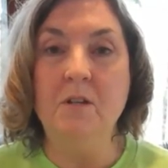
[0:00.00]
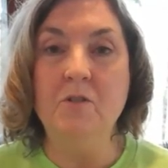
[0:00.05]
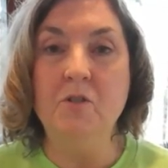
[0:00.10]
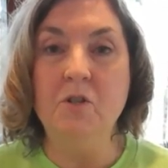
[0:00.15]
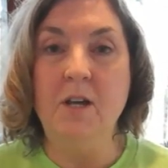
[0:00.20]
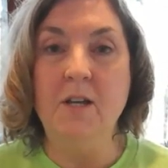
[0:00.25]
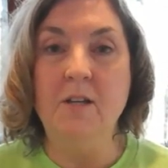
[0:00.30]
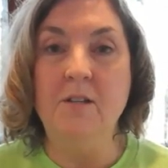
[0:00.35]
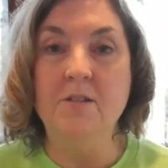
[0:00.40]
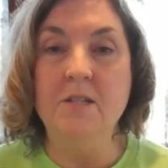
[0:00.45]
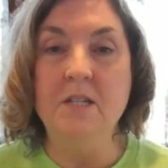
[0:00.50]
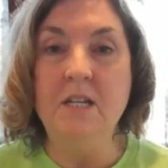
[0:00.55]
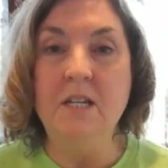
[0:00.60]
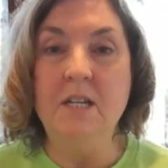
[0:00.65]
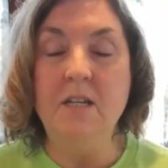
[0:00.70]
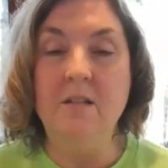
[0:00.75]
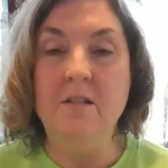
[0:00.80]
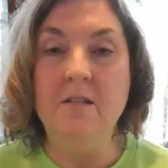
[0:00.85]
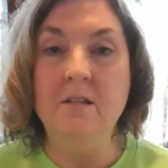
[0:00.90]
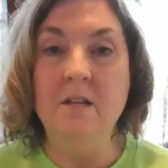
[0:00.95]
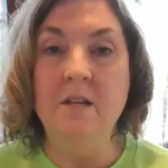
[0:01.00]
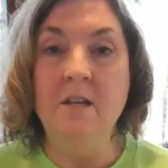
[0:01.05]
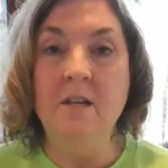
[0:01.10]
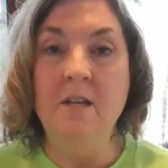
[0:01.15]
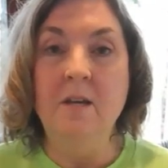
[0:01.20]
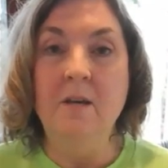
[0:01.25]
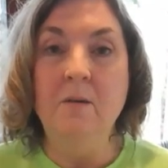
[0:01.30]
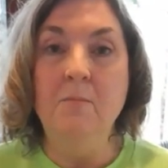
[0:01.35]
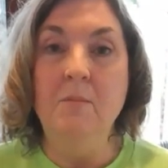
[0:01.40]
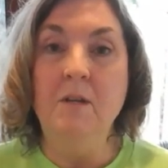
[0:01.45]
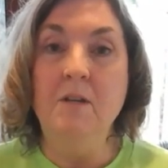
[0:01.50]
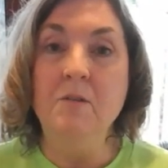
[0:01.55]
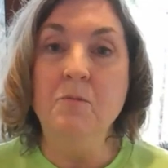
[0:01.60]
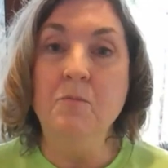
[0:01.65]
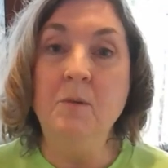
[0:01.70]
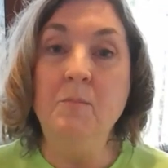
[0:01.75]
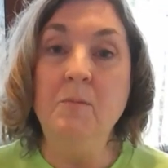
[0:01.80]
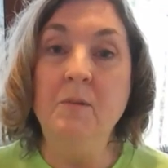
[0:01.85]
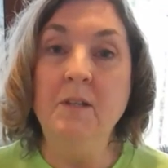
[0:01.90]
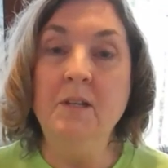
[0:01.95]
child's needs, because
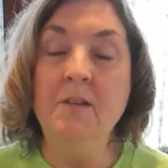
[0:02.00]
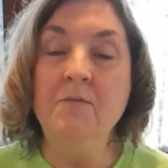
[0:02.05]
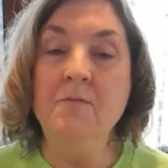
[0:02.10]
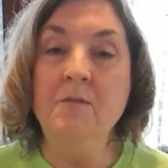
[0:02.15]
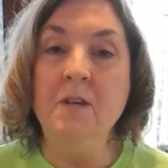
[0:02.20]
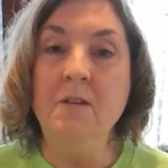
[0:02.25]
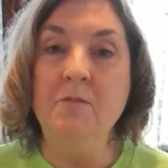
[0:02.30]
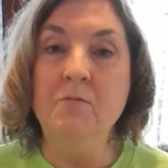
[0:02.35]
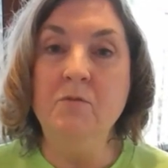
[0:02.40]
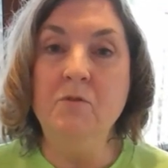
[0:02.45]
we believe that